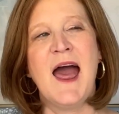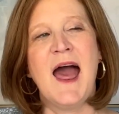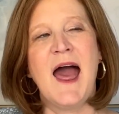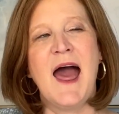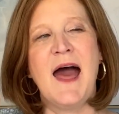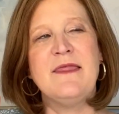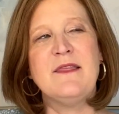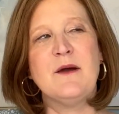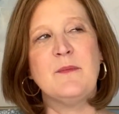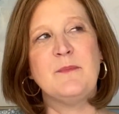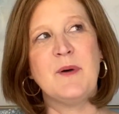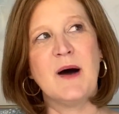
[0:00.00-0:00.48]

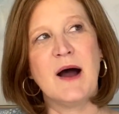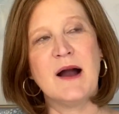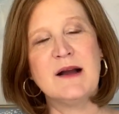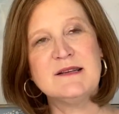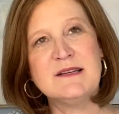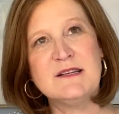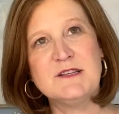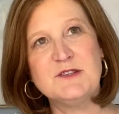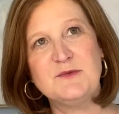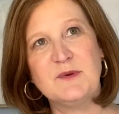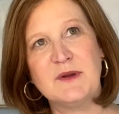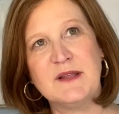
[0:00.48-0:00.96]
And the box
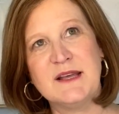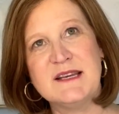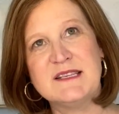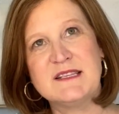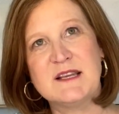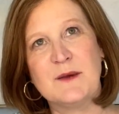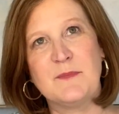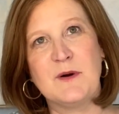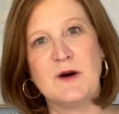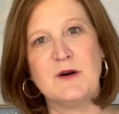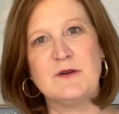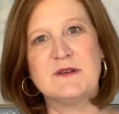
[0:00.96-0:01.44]
is really
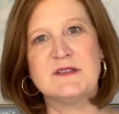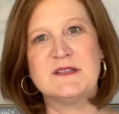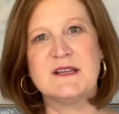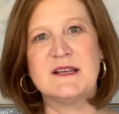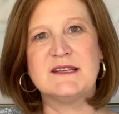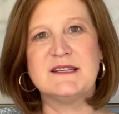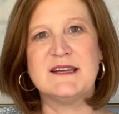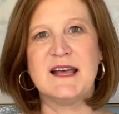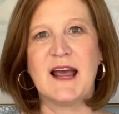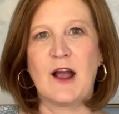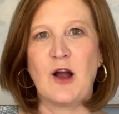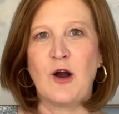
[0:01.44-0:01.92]
supposed to
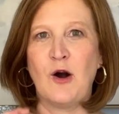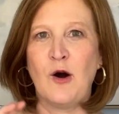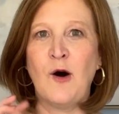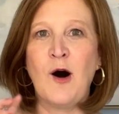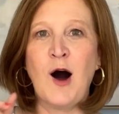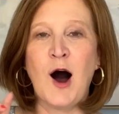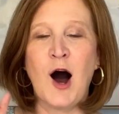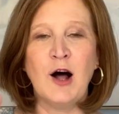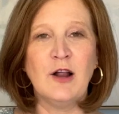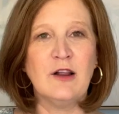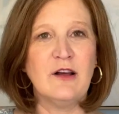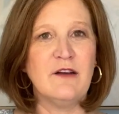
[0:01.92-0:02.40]
tickle
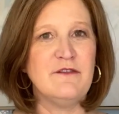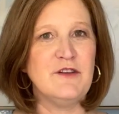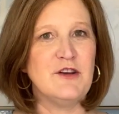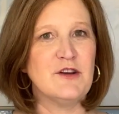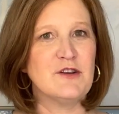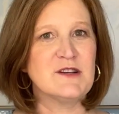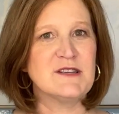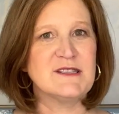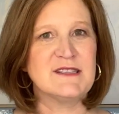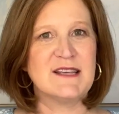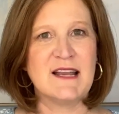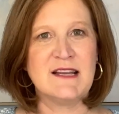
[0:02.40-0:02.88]
all of
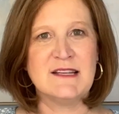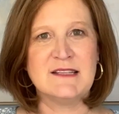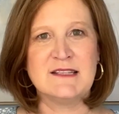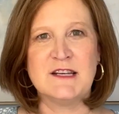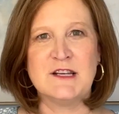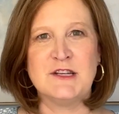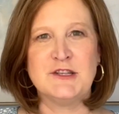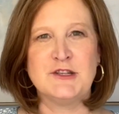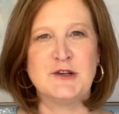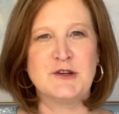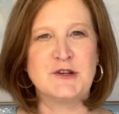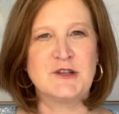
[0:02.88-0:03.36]
your
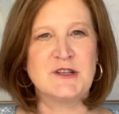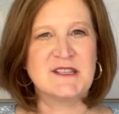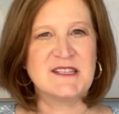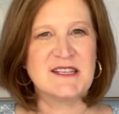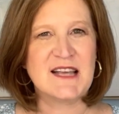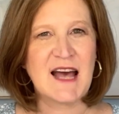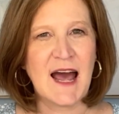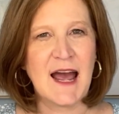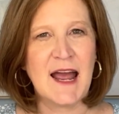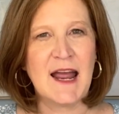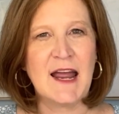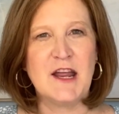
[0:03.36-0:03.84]
senses, your
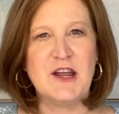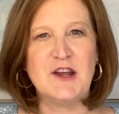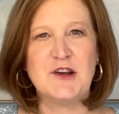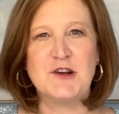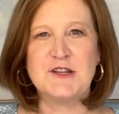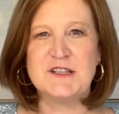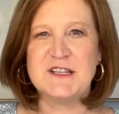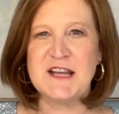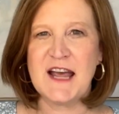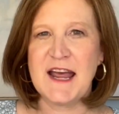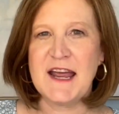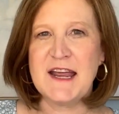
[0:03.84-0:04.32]
sight, your
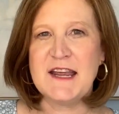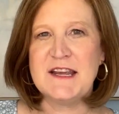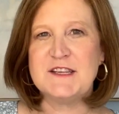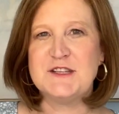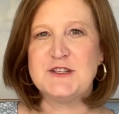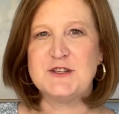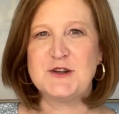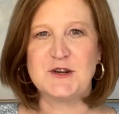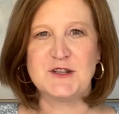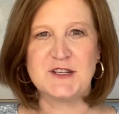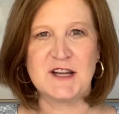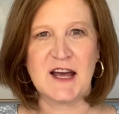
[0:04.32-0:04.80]

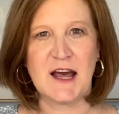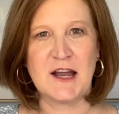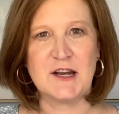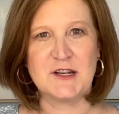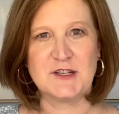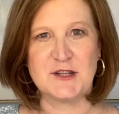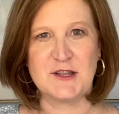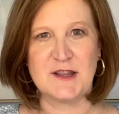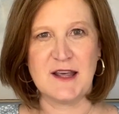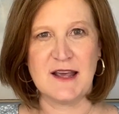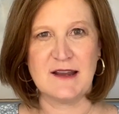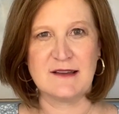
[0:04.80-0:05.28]
taste, your
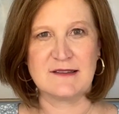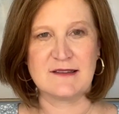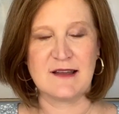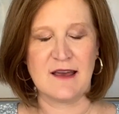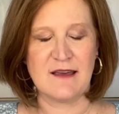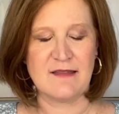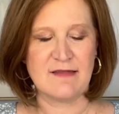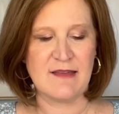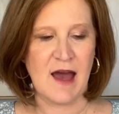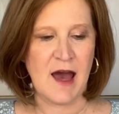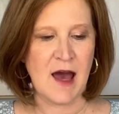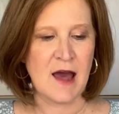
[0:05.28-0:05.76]
touch, things
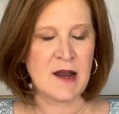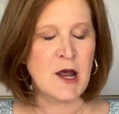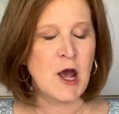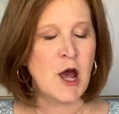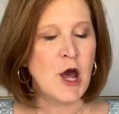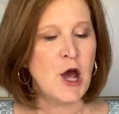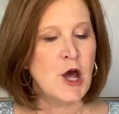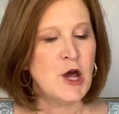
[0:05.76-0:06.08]
like that.